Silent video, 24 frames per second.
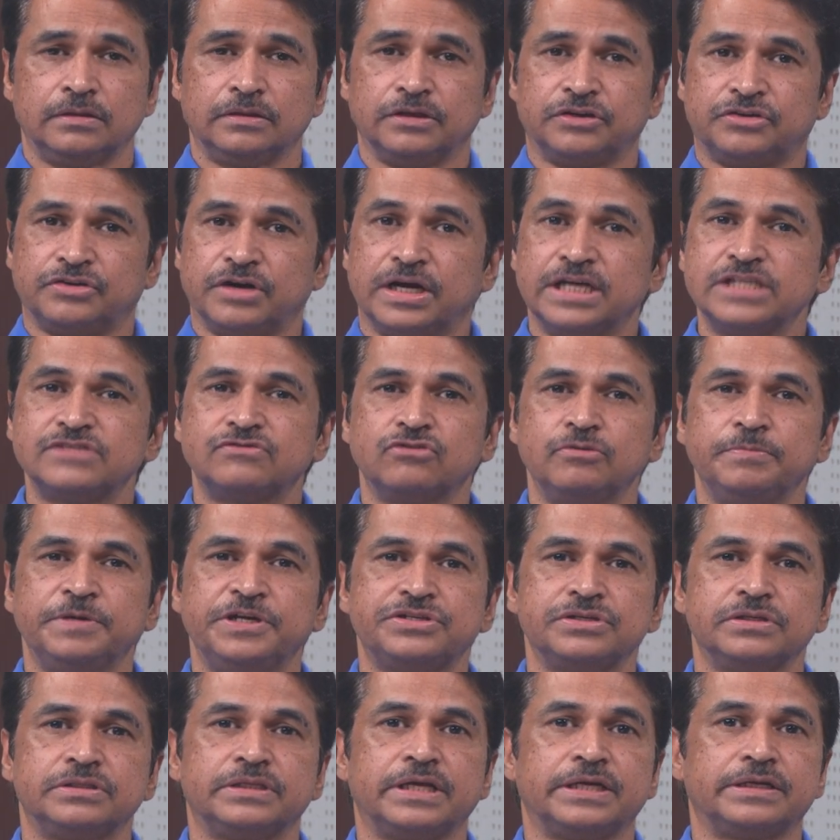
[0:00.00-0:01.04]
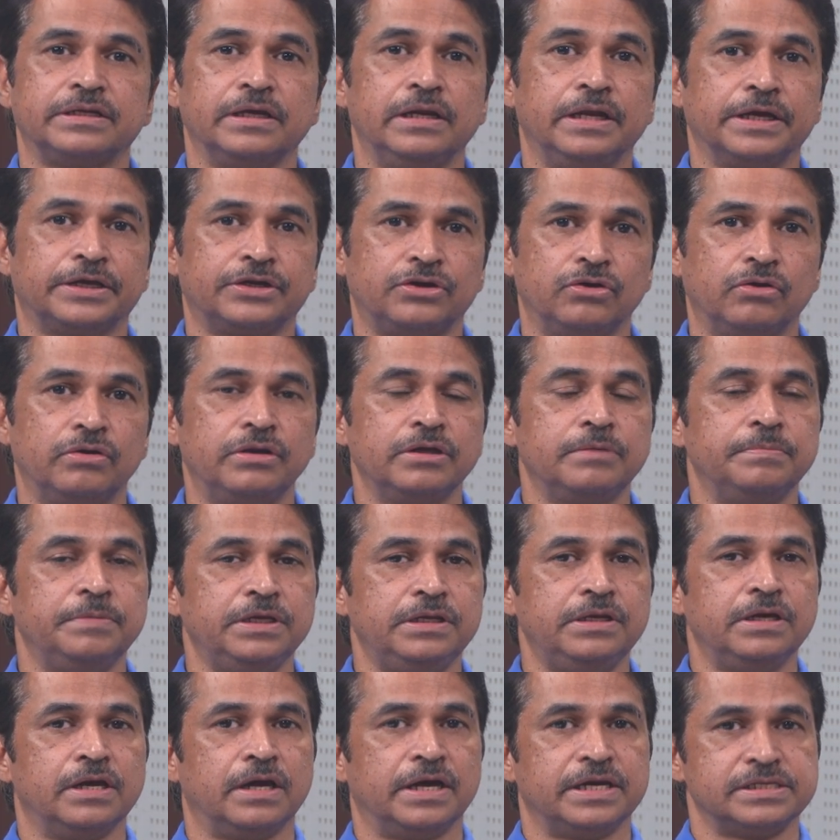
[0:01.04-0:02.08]
transformation that electronic
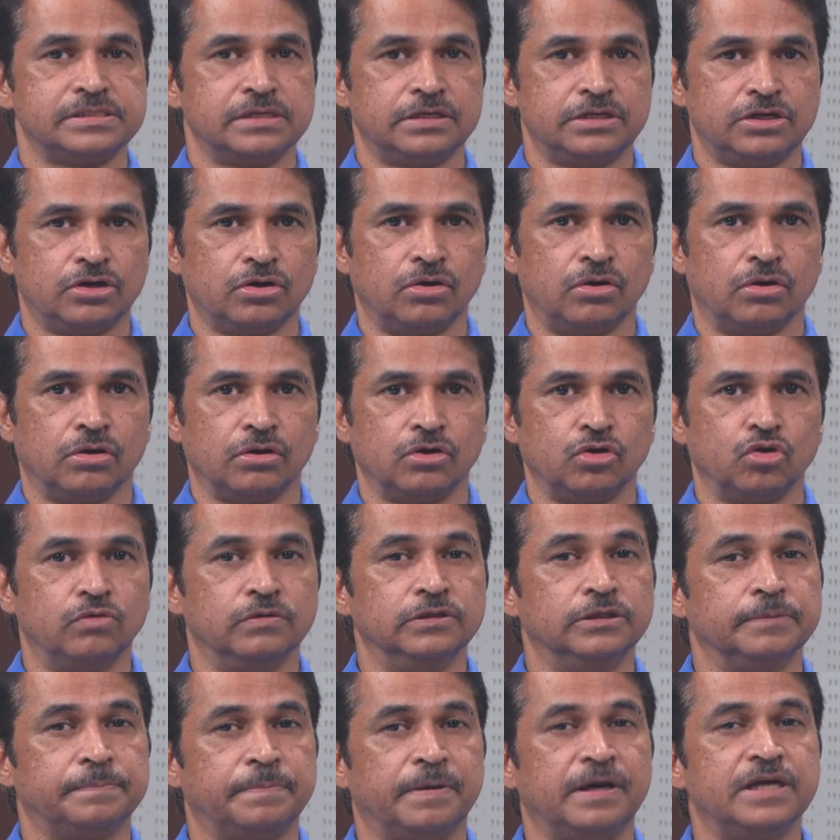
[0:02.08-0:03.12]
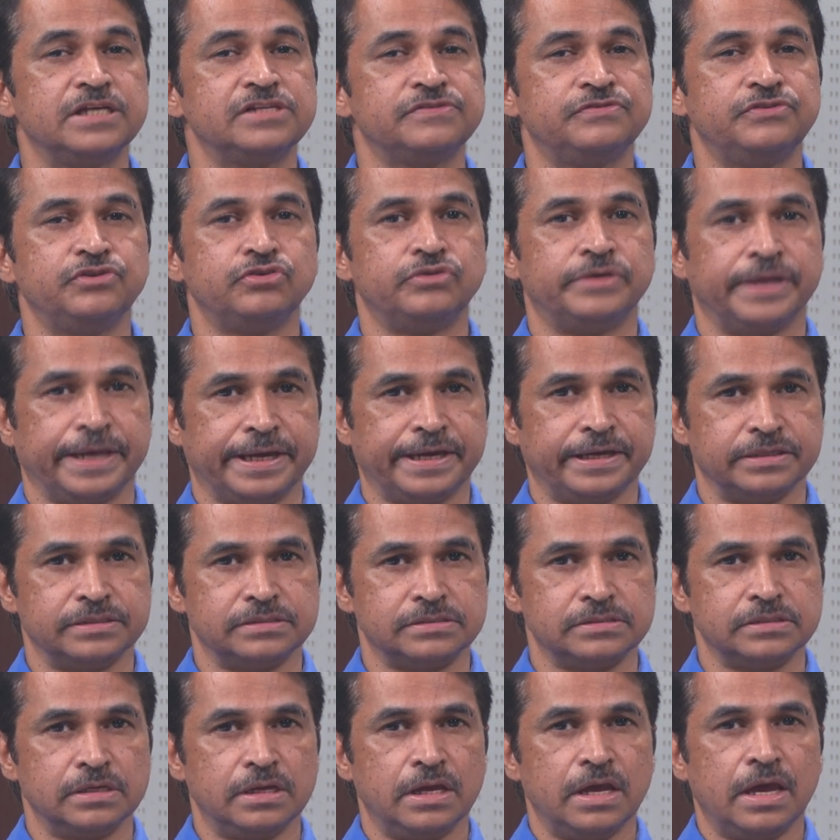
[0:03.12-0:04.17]
media has undergone over the past few
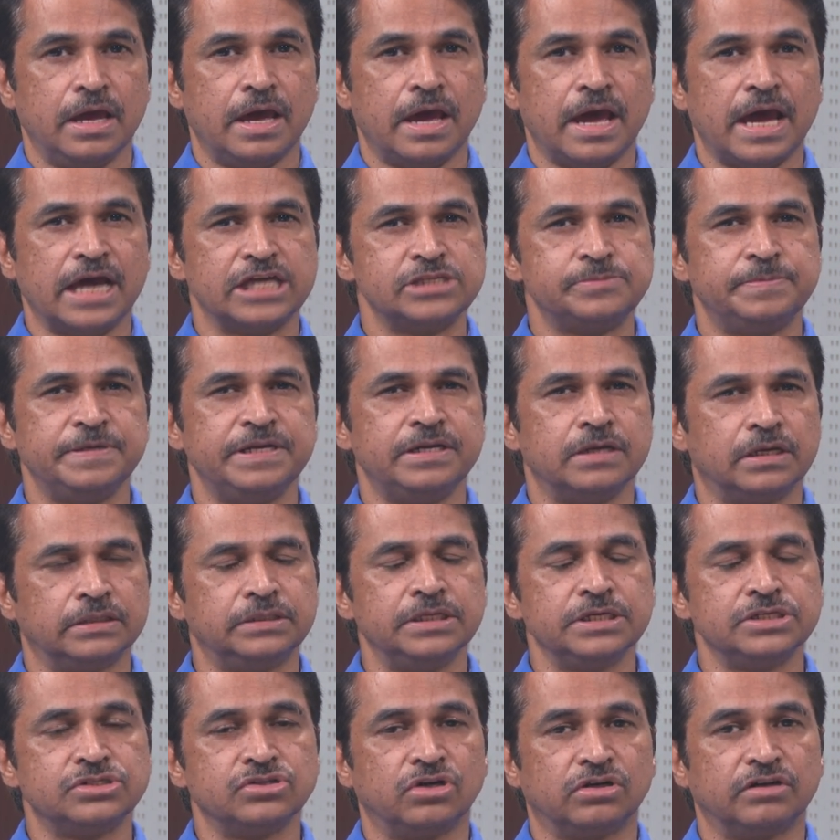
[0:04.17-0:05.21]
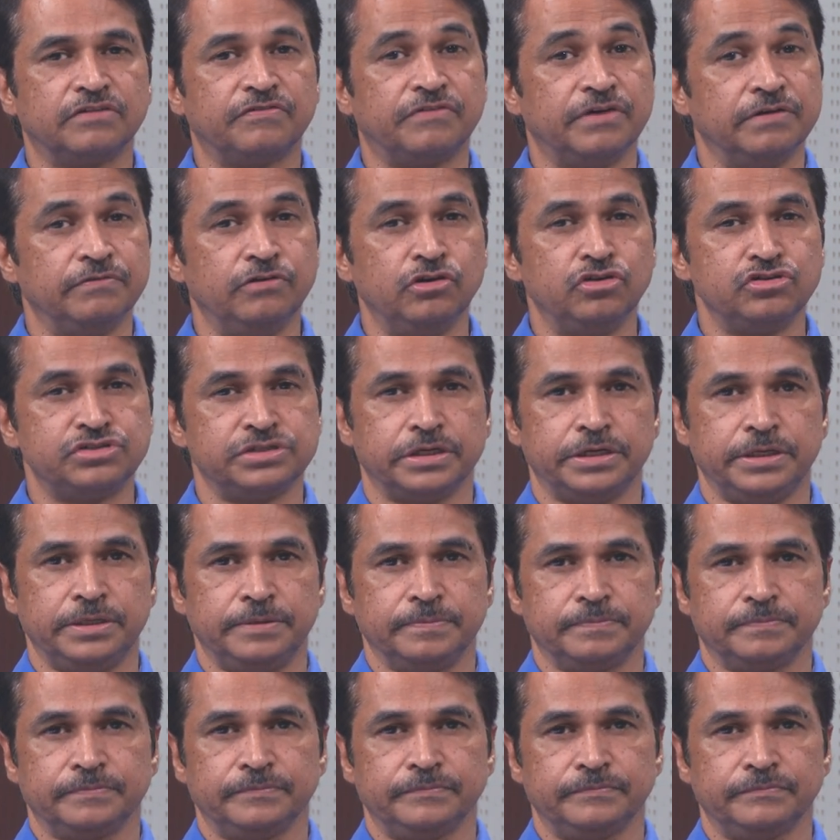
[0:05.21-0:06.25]
decades has been nothing short of revolutionary.
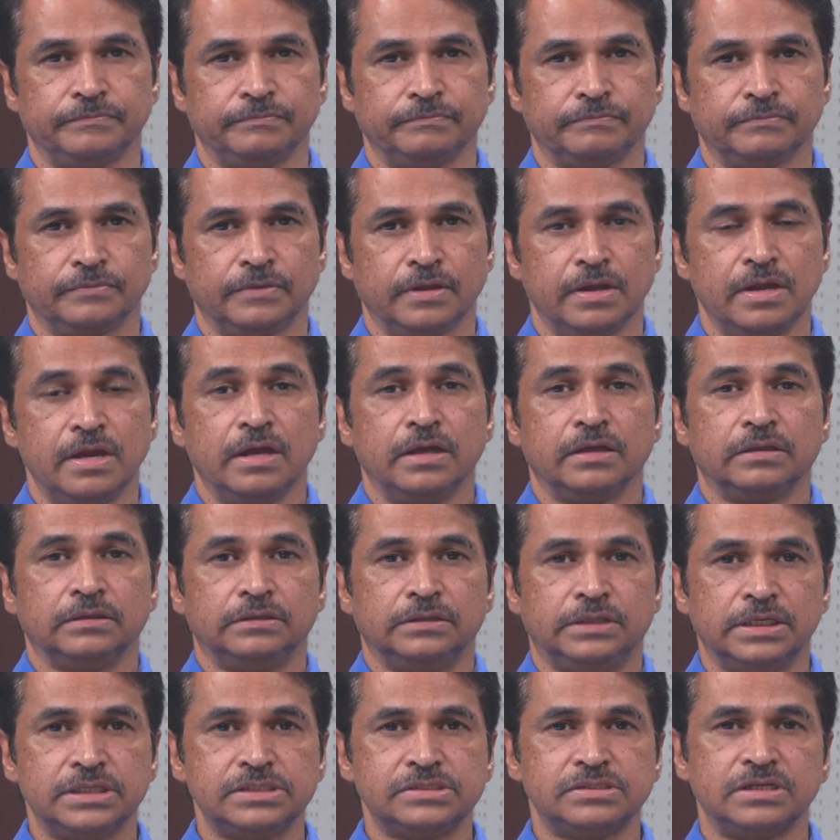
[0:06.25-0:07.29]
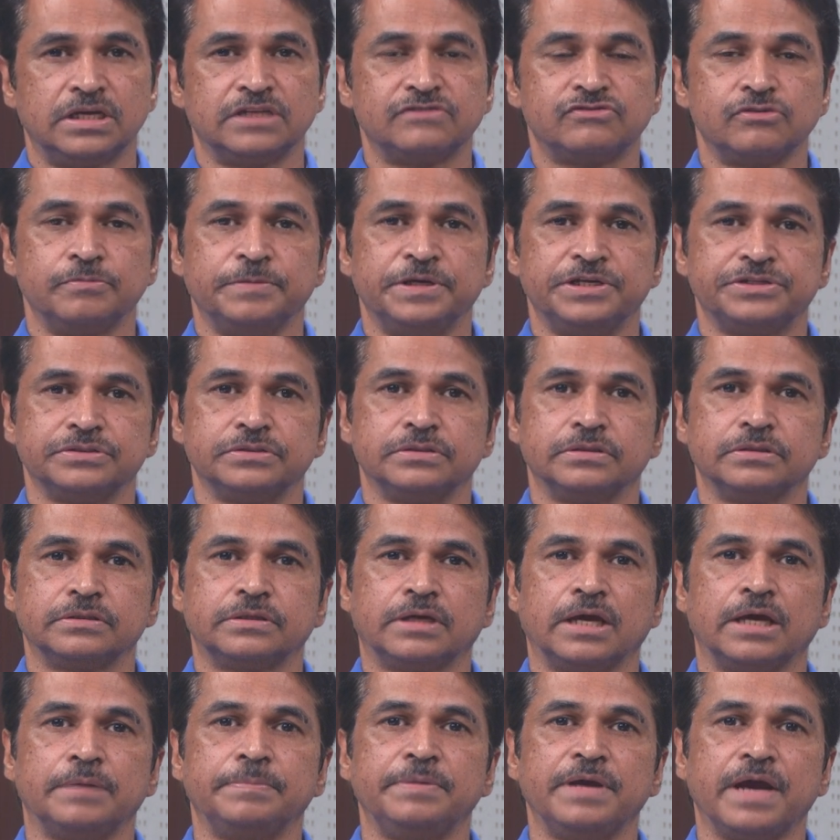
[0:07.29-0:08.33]
This transformation
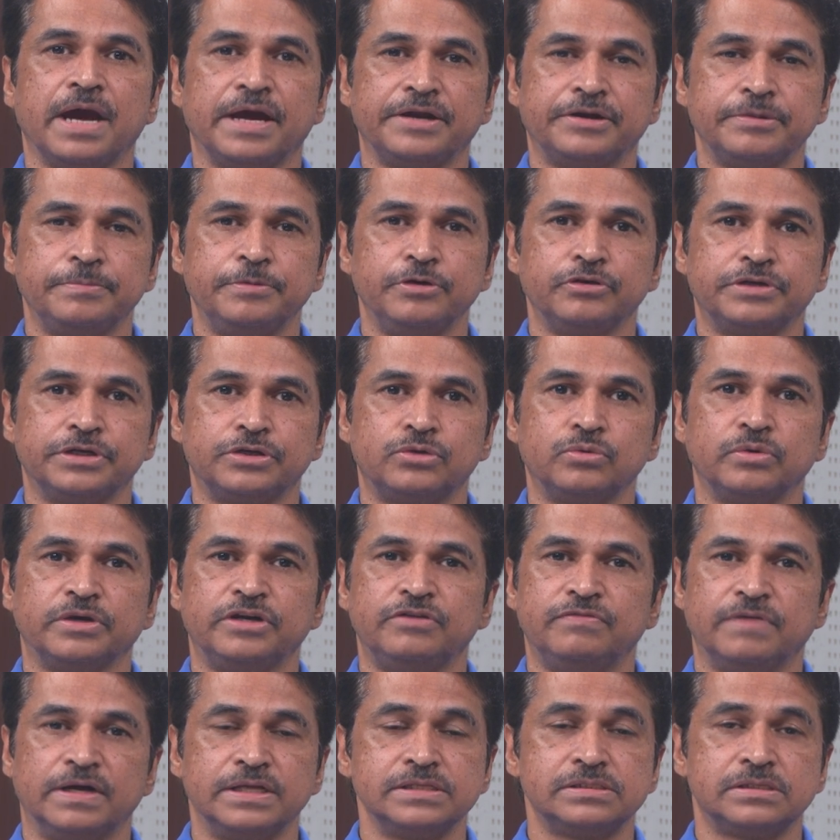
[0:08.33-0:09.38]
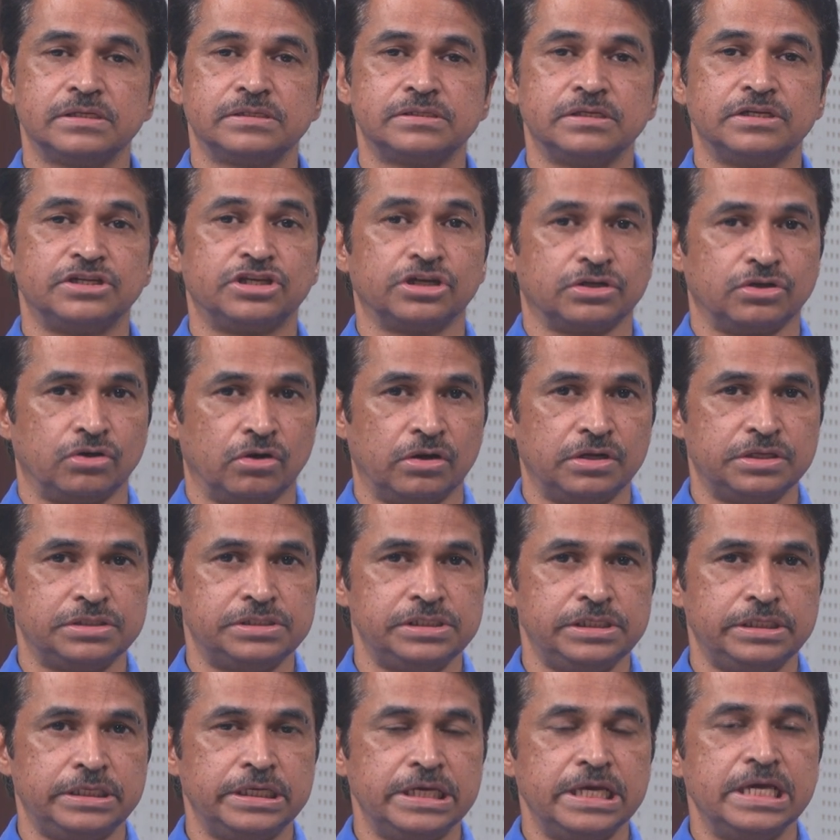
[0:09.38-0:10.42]
can be attributed to advances in
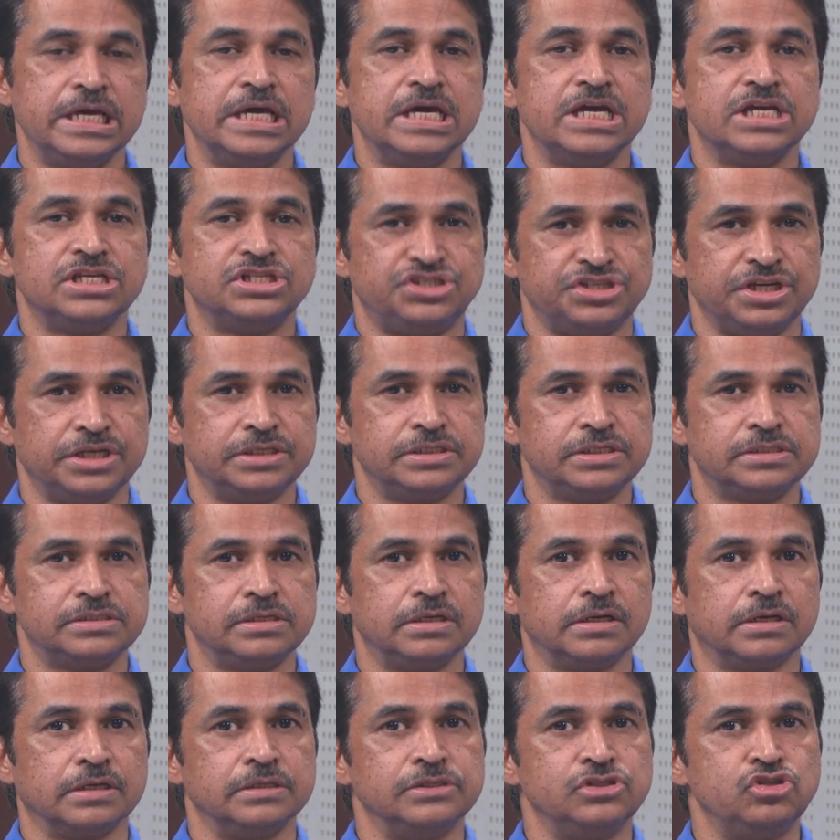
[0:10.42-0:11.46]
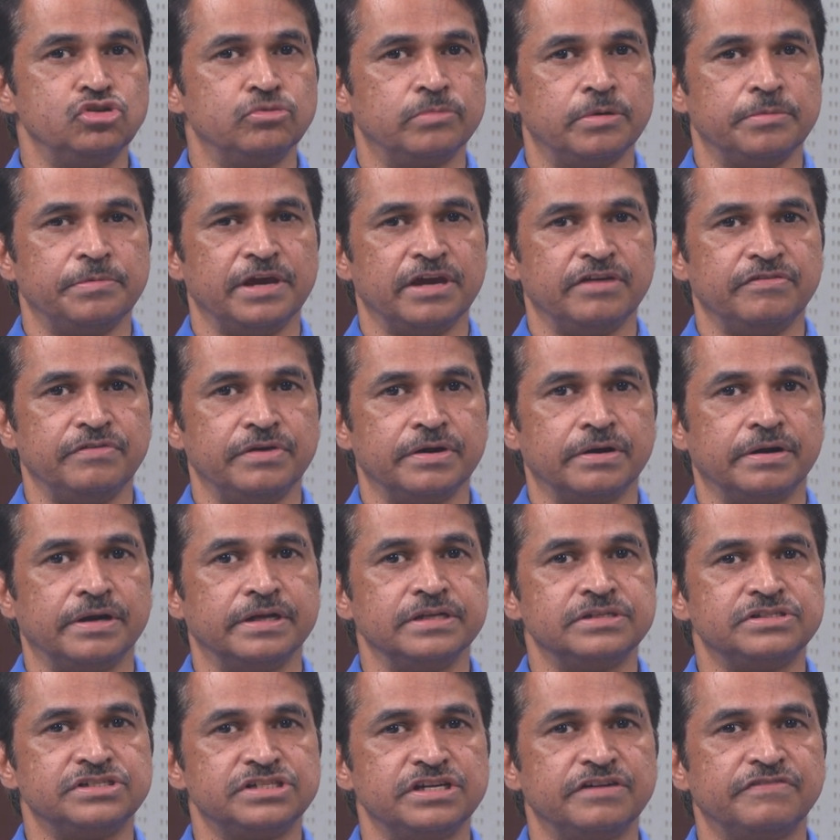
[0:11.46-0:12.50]
technology, changes in consumer behavior,
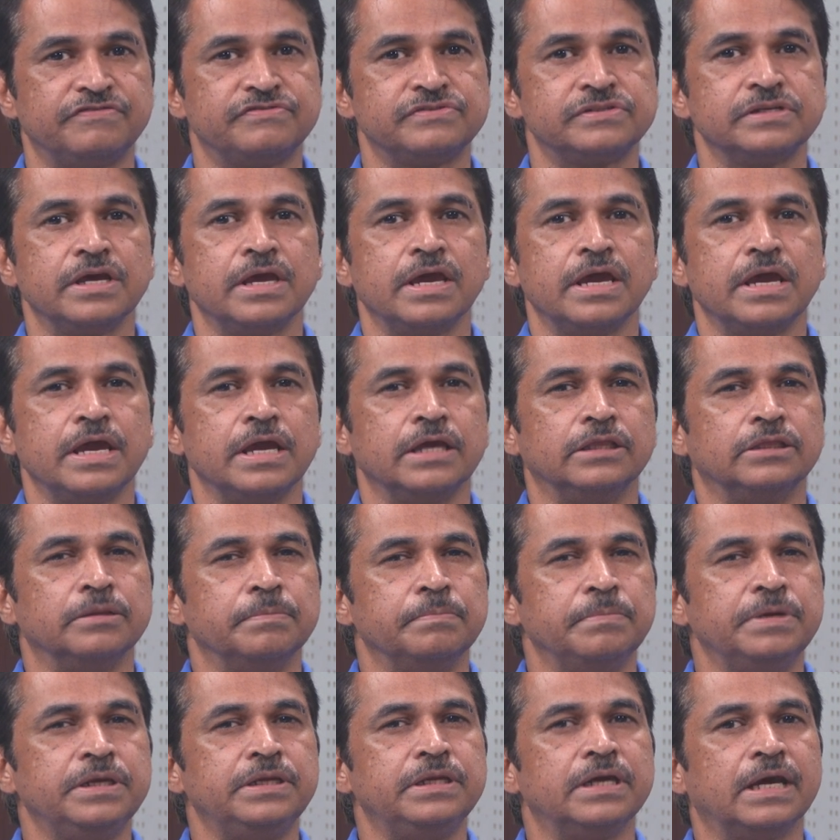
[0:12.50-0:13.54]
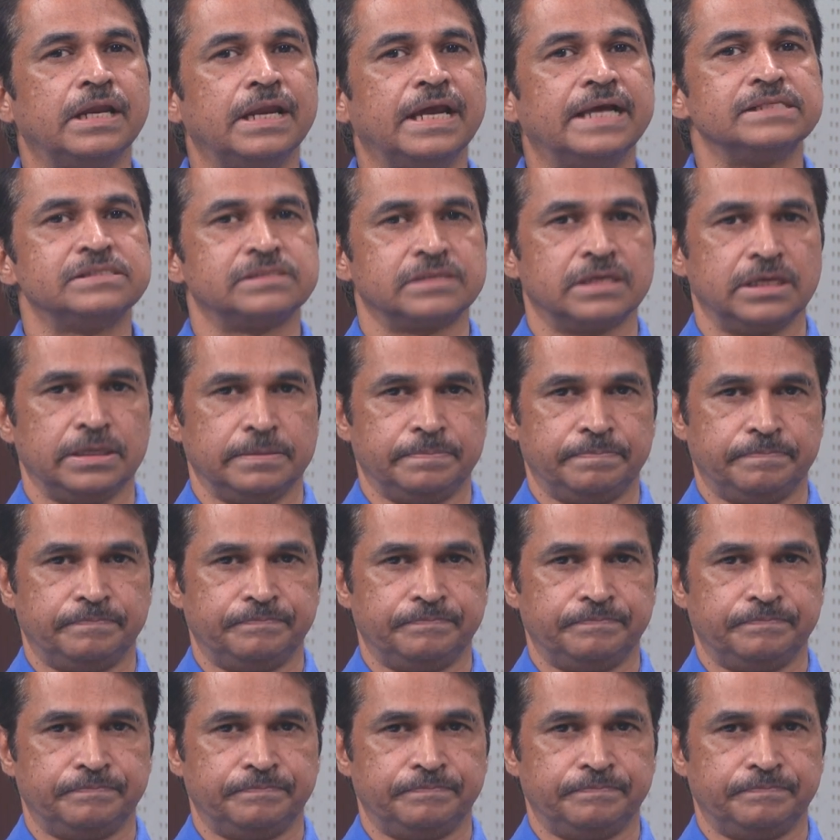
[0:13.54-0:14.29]
and shifts in the media landscape.